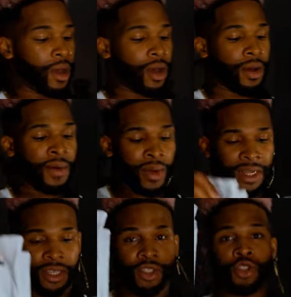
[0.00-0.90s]
Uh, but we
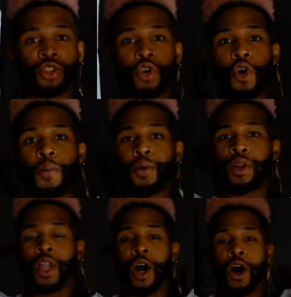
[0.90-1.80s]
got these super
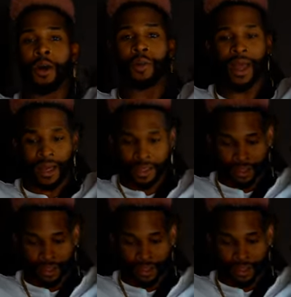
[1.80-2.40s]
long black.